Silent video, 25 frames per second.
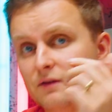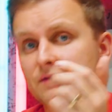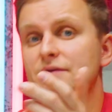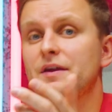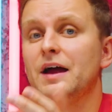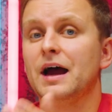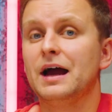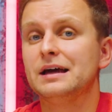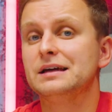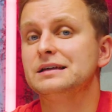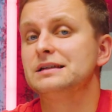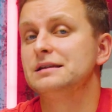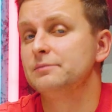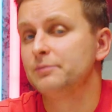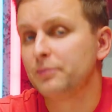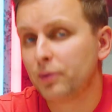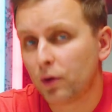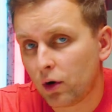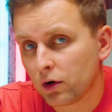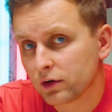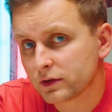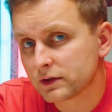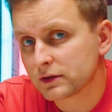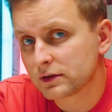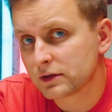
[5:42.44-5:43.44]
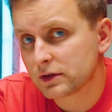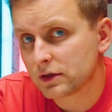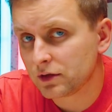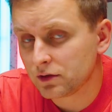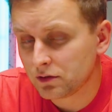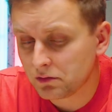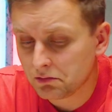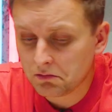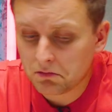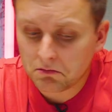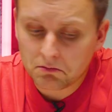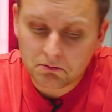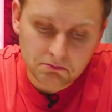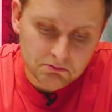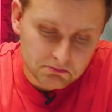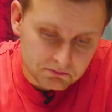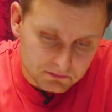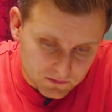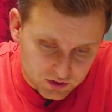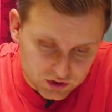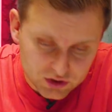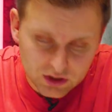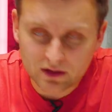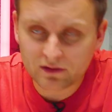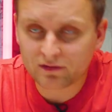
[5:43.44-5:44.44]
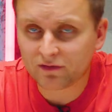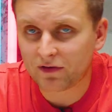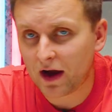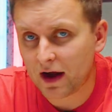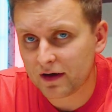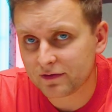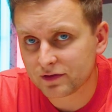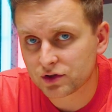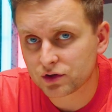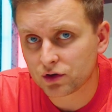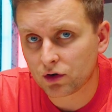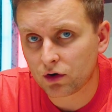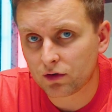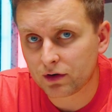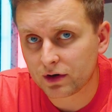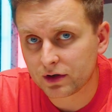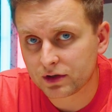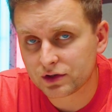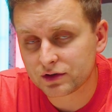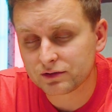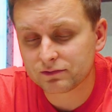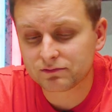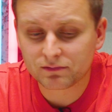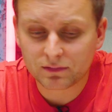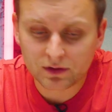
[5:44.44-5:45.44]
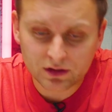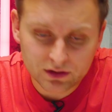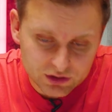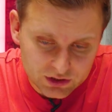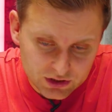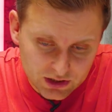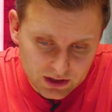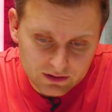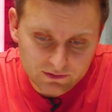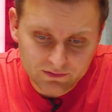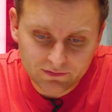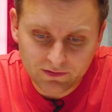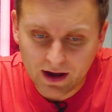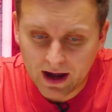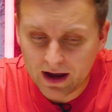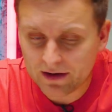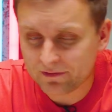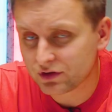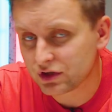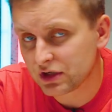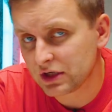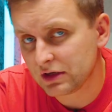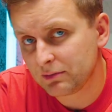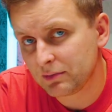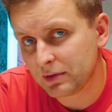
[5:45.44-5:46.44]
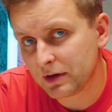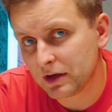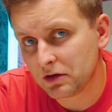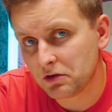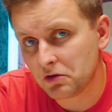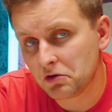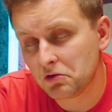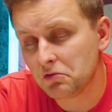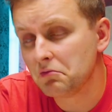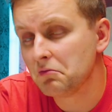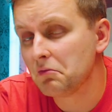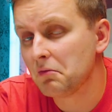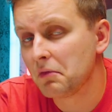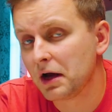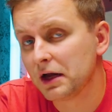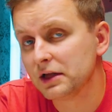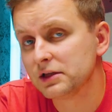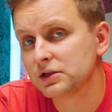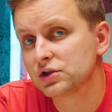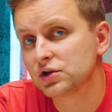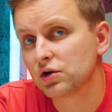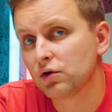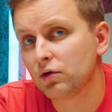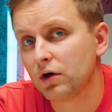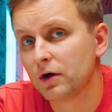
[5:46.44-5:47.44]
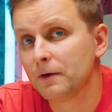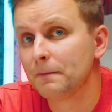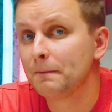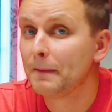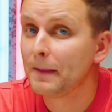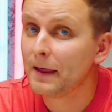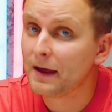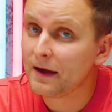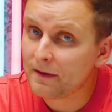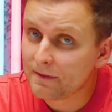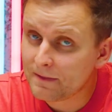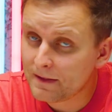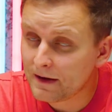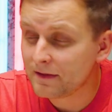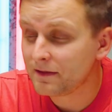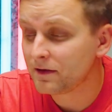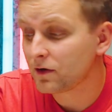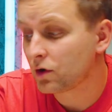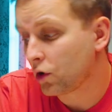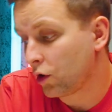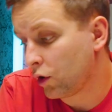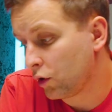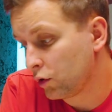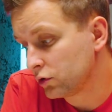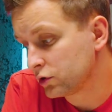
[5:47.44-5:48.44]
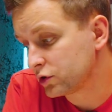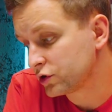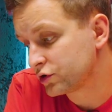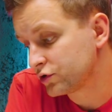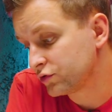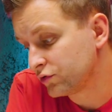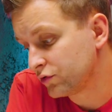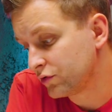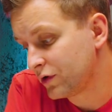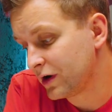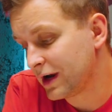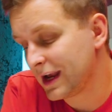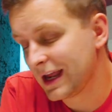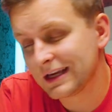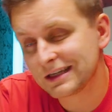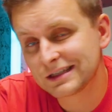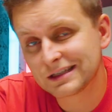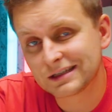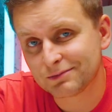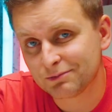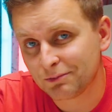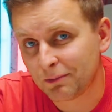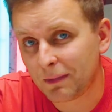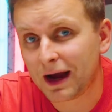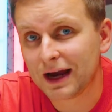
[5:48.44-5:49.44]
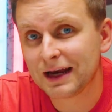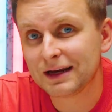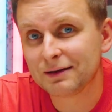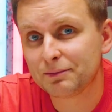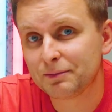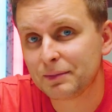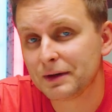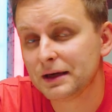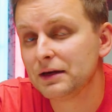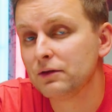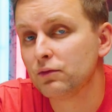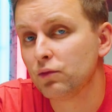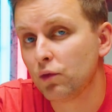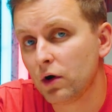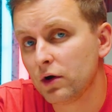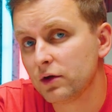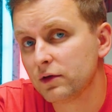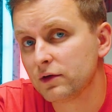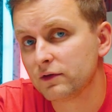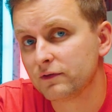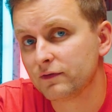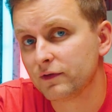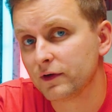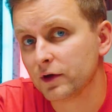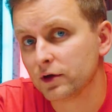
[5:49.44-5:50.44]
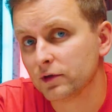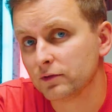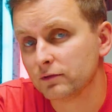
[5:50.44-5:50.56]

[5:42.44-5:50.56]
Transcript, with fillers: If that is important to you, Gen 5 storage, Gen 5 GPU, and so on, then the Core Ultra 200S might be worth it for